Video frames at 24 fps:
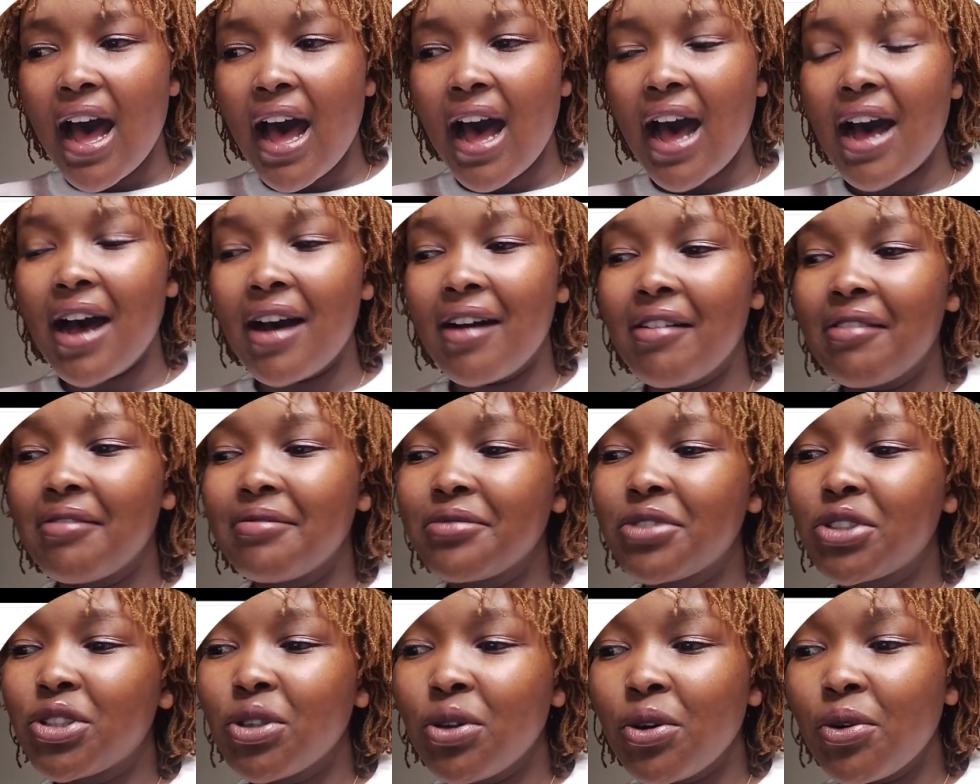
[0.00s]

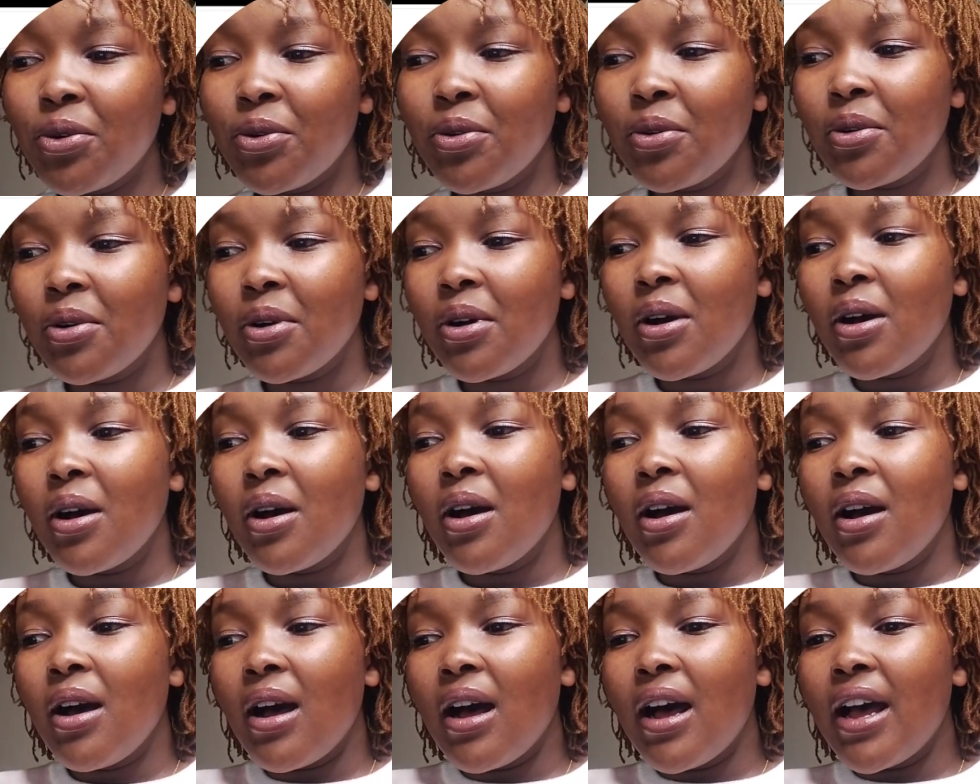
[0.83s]
So
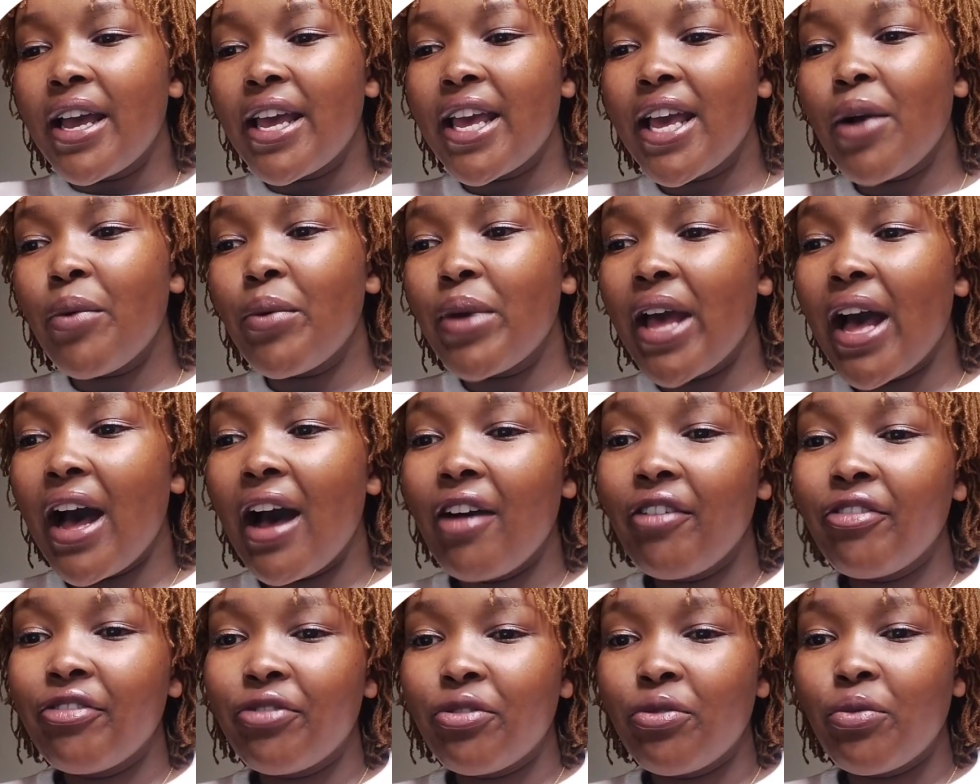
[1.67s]
here we
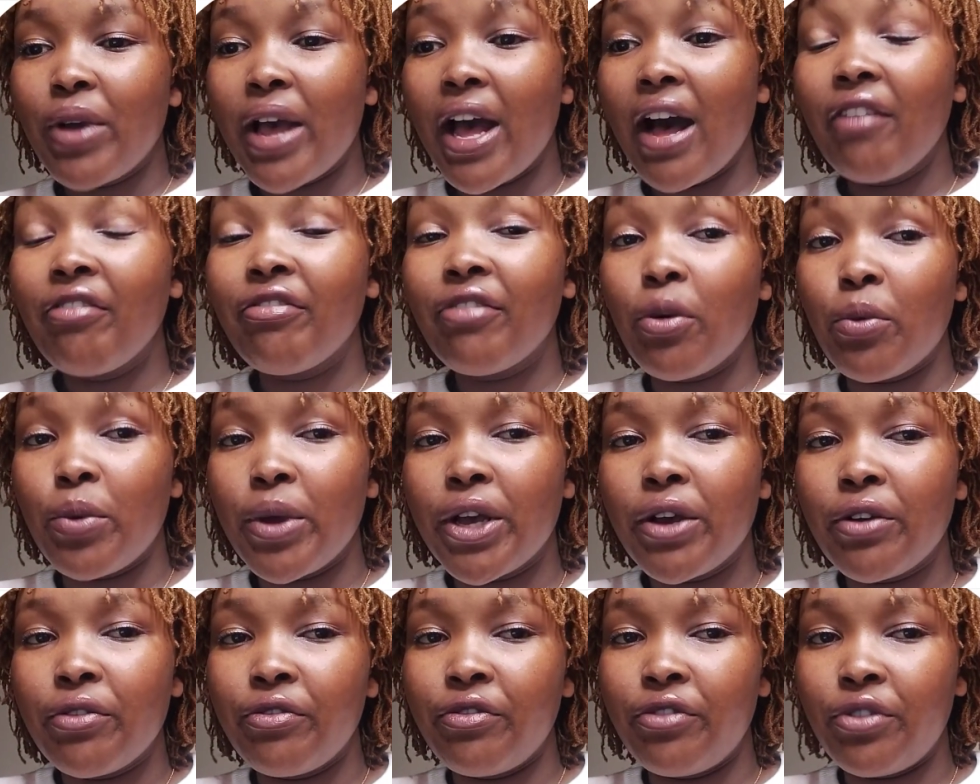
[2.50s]
have a
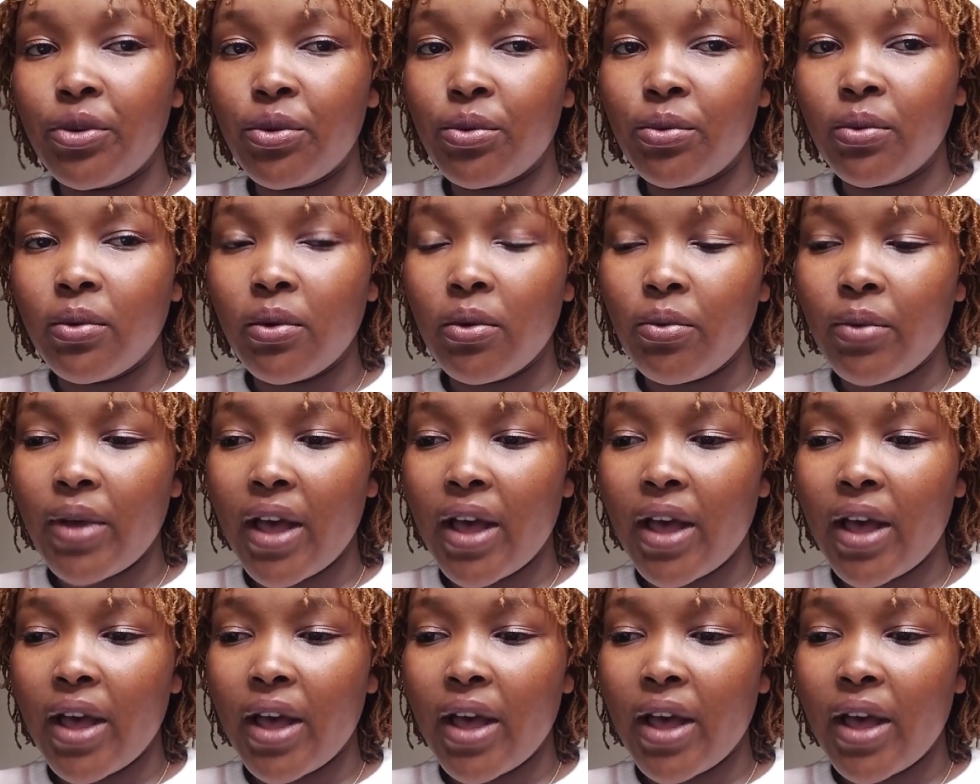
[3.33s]
week view.